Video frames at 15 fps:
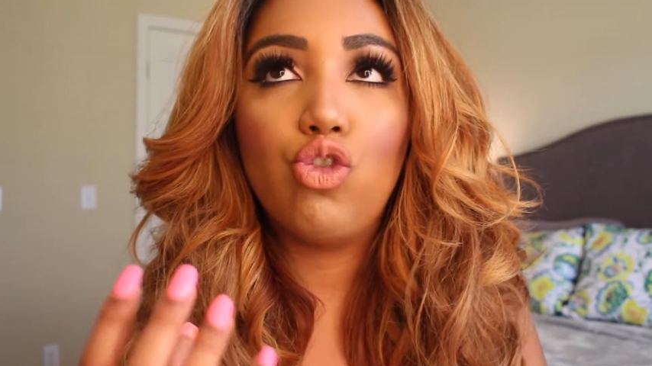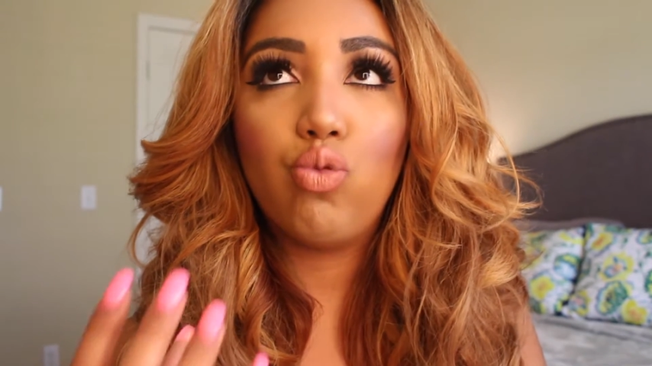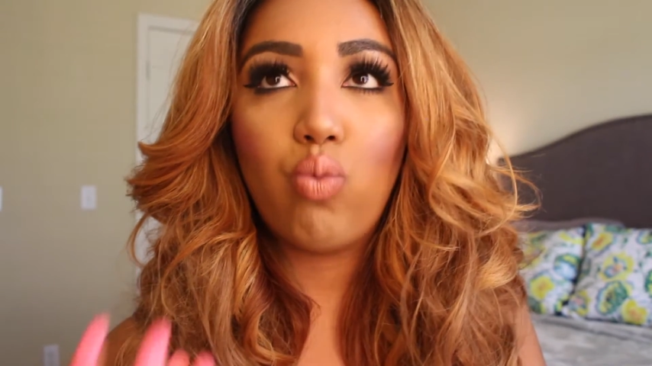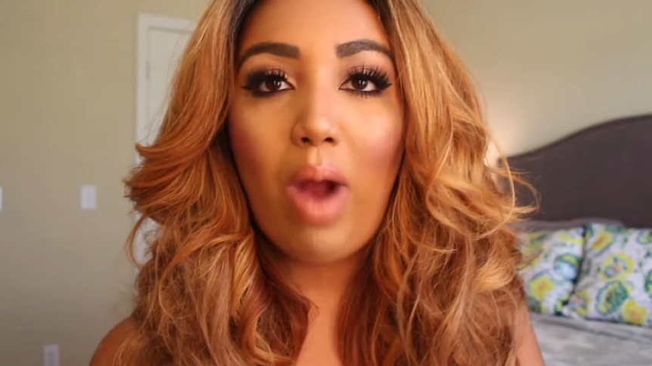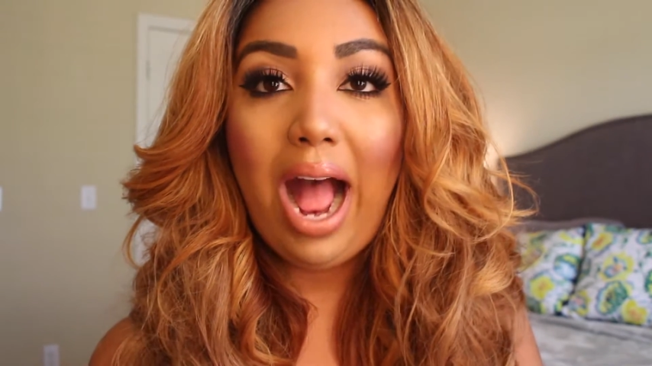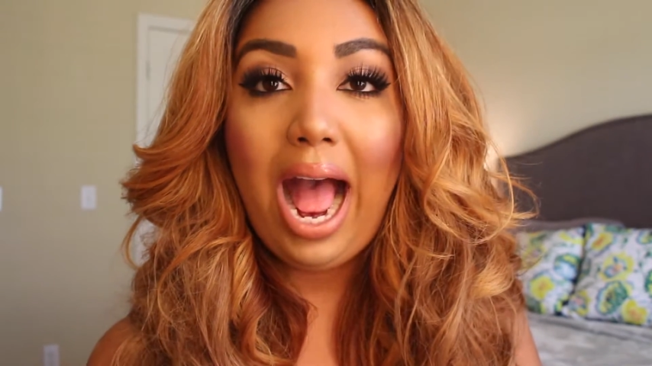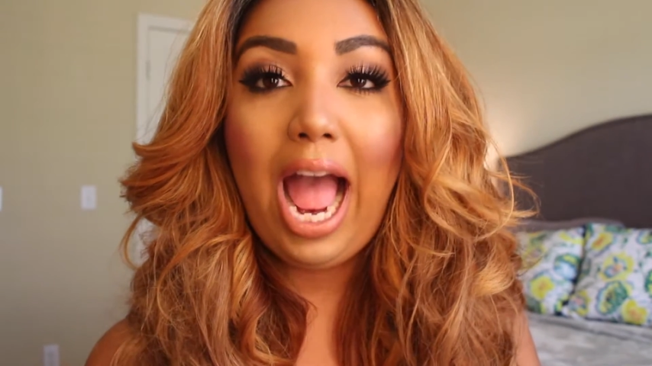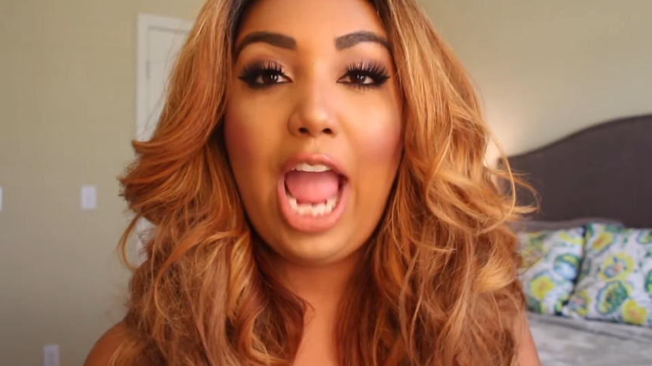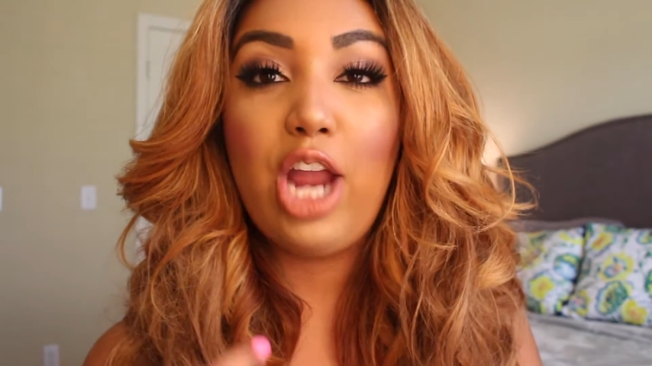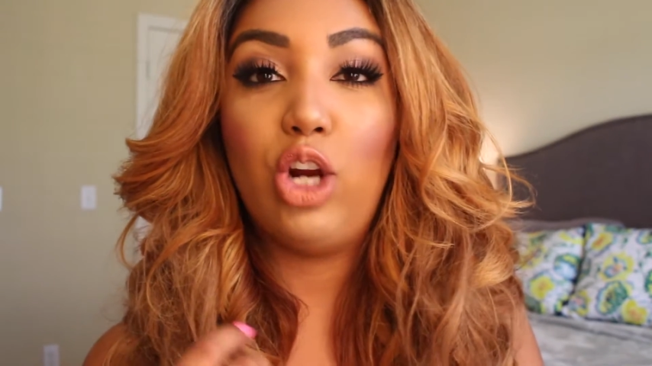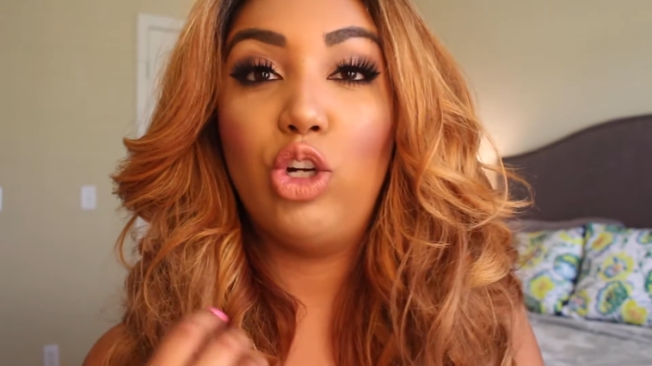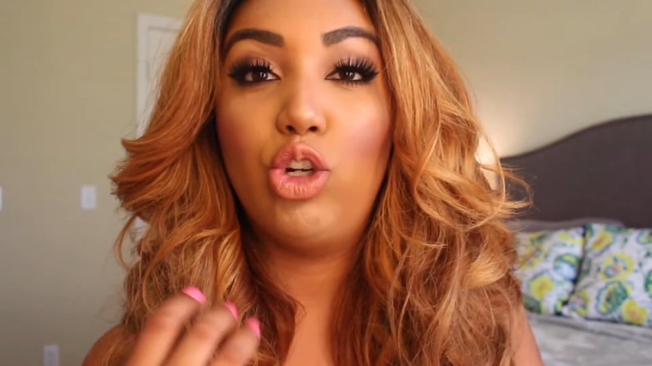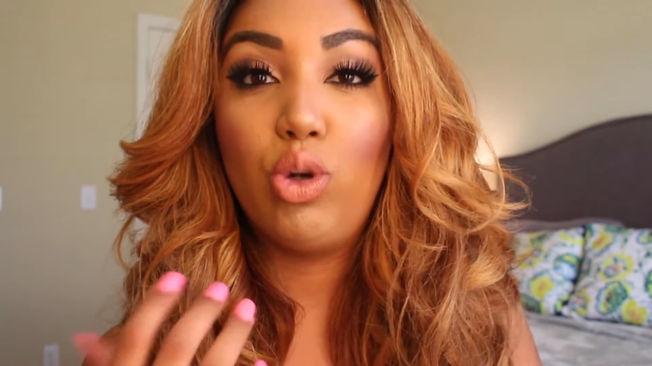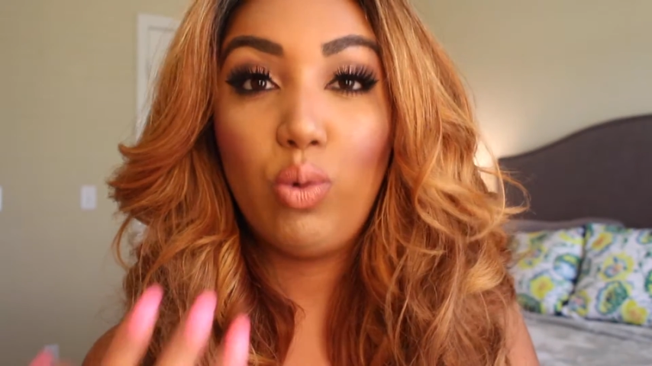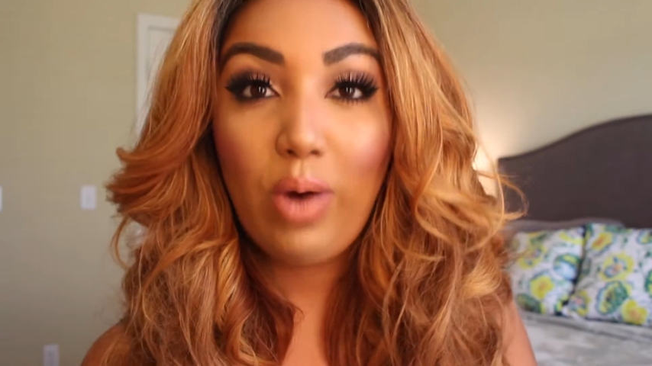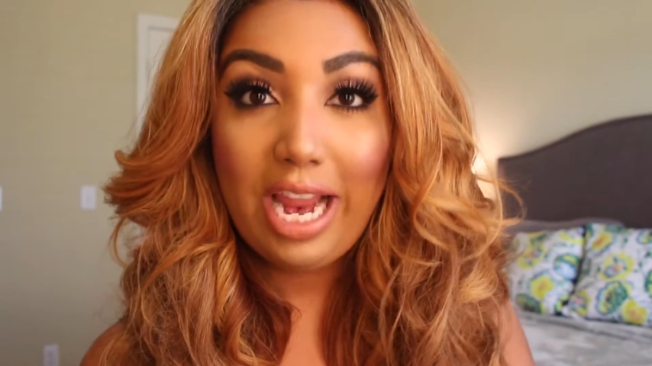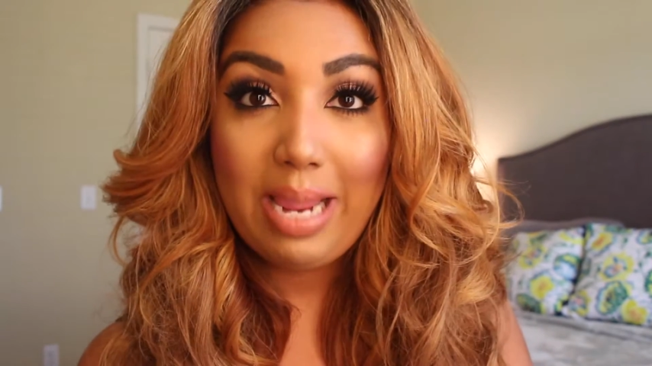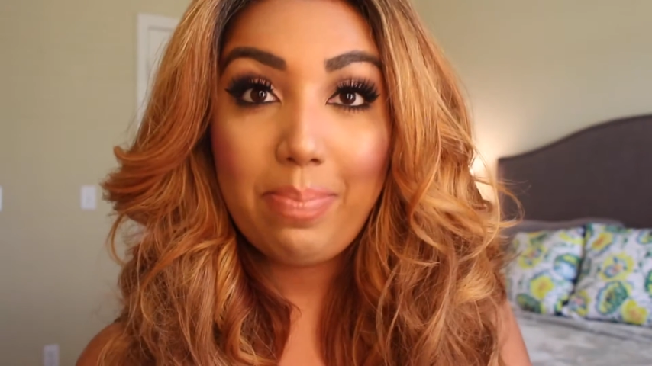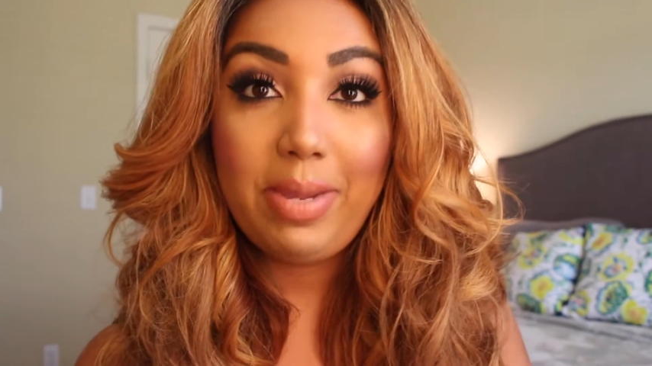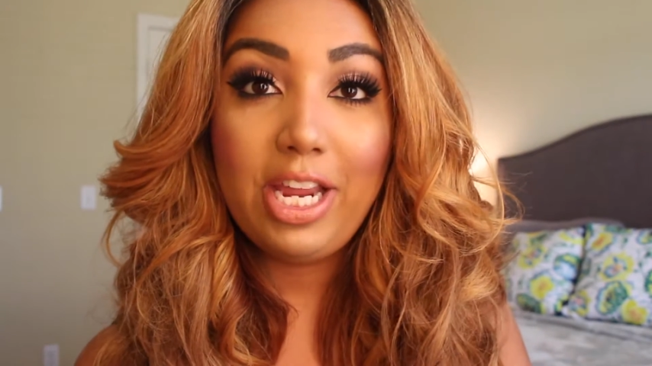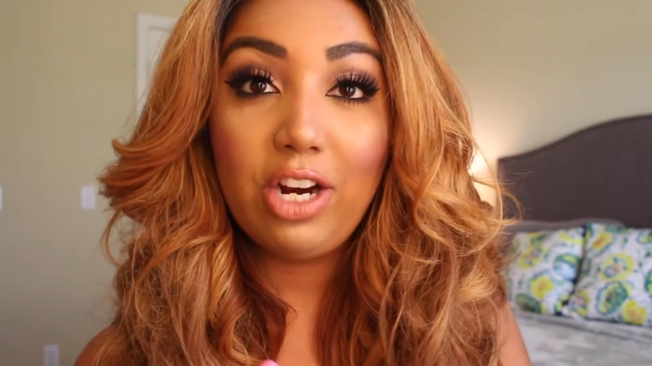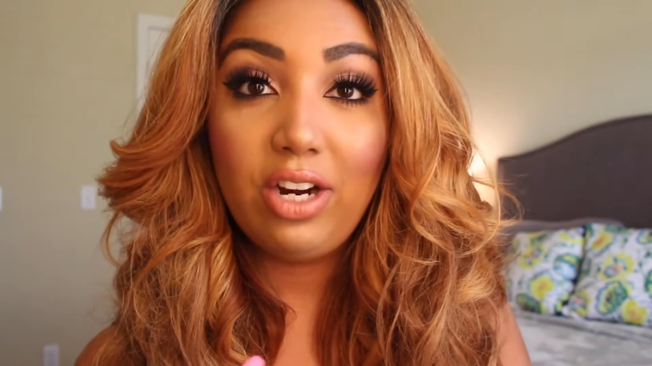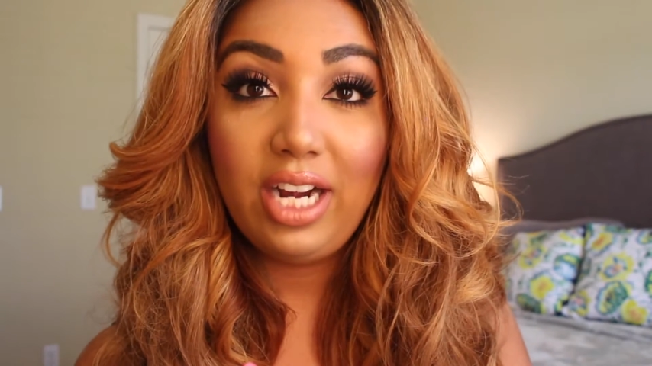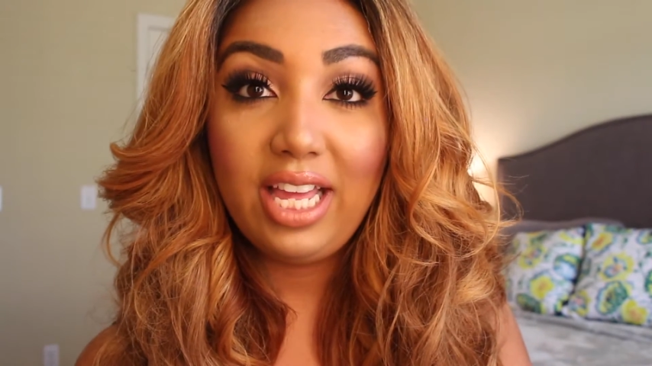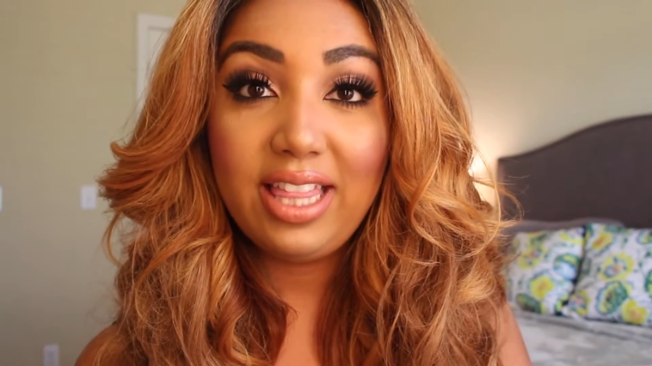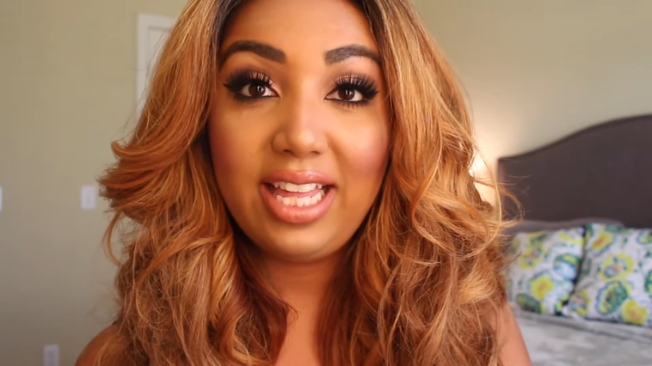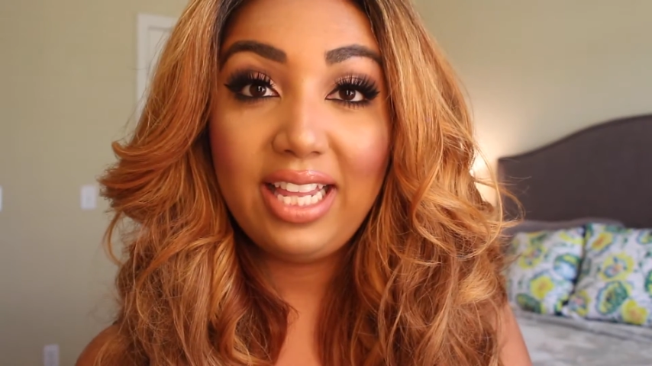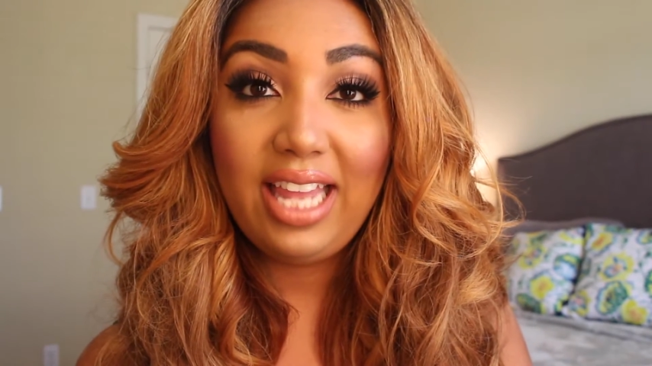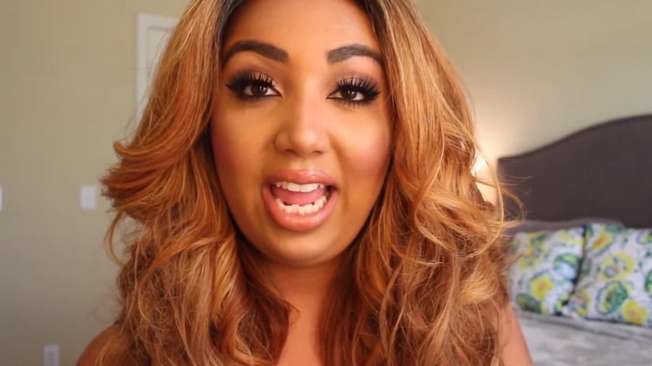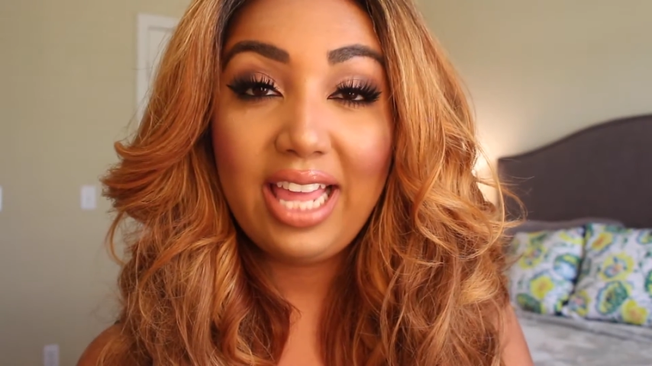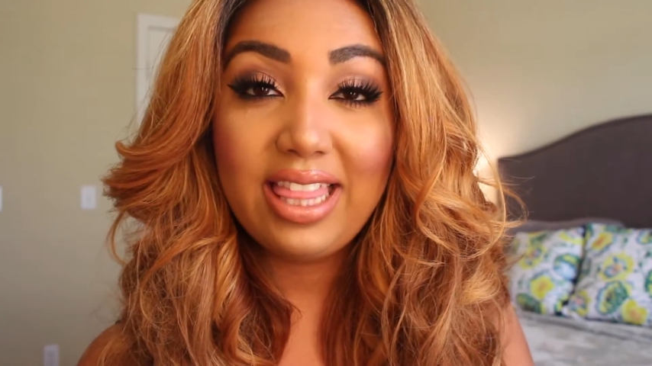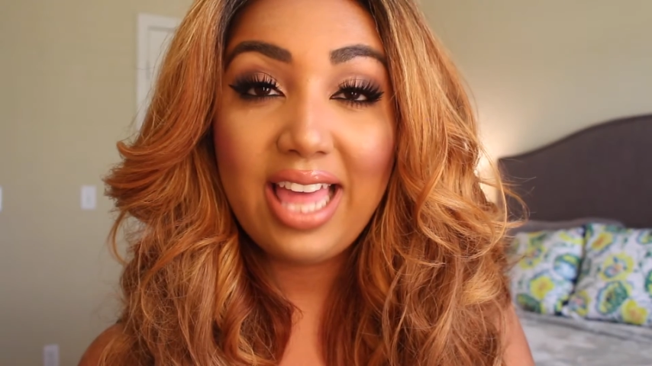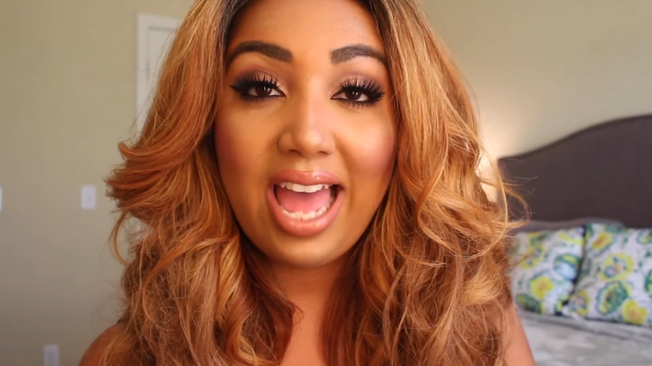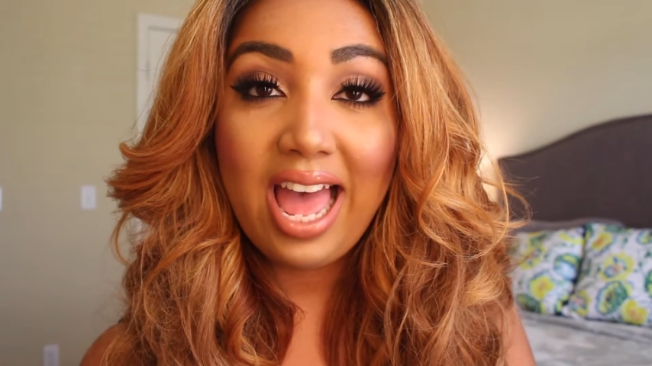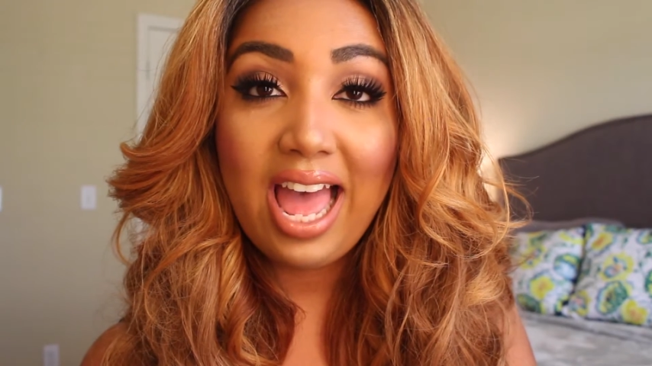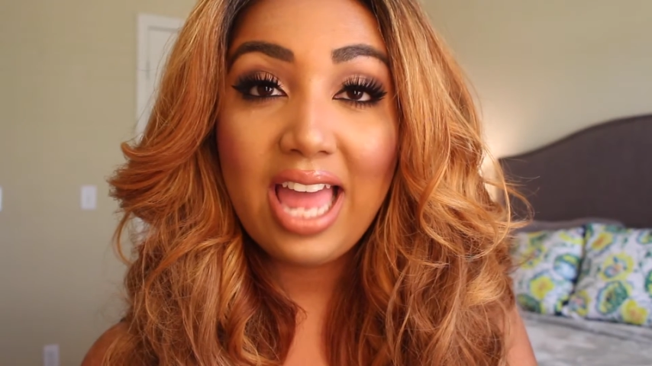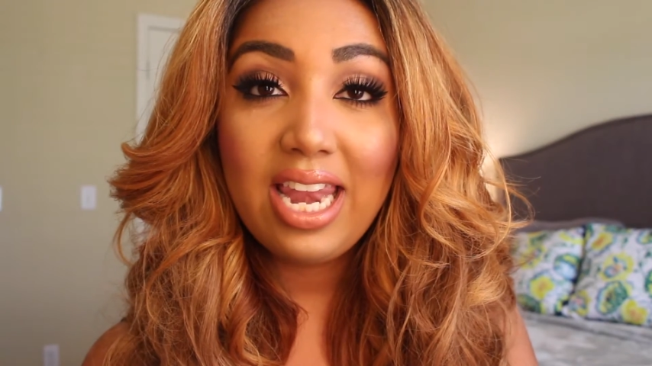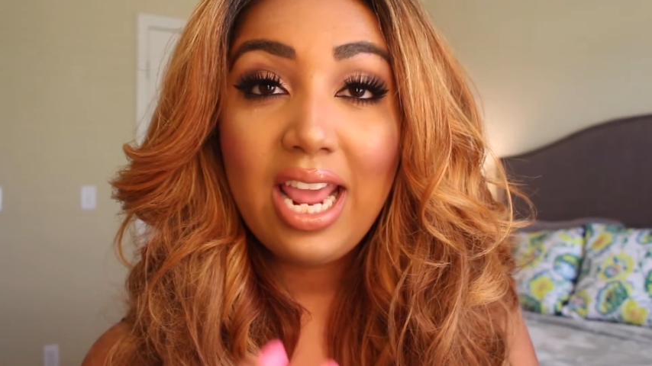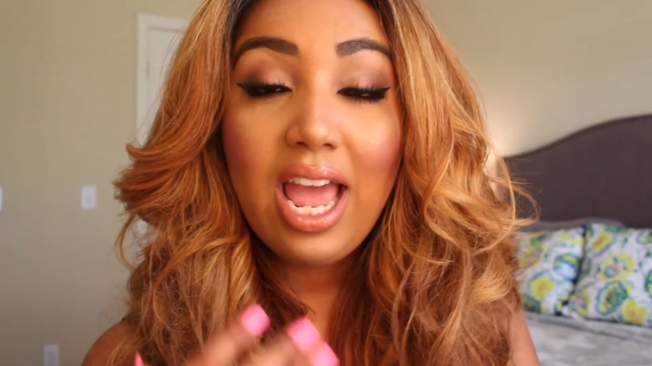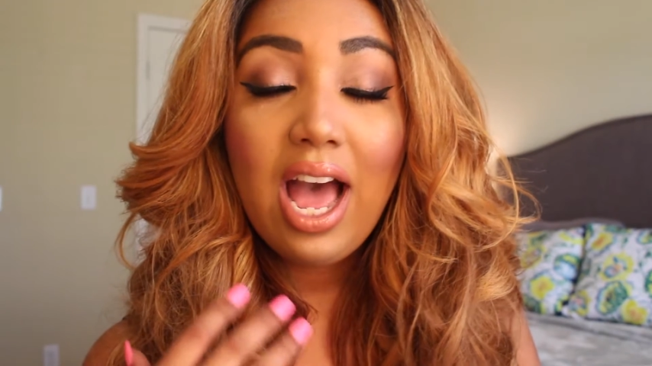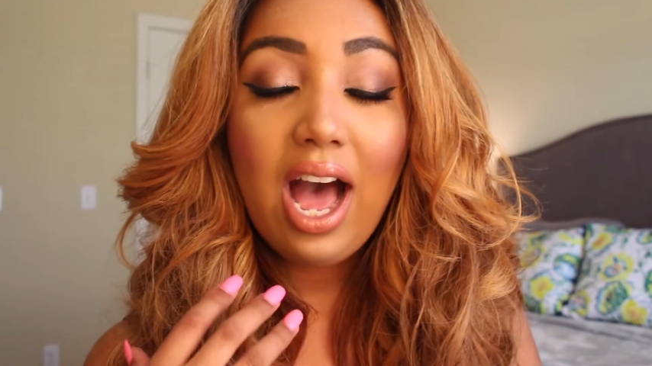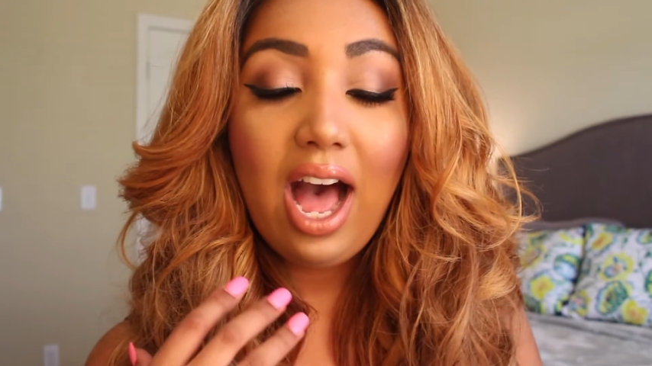dry or crepey or anything like that,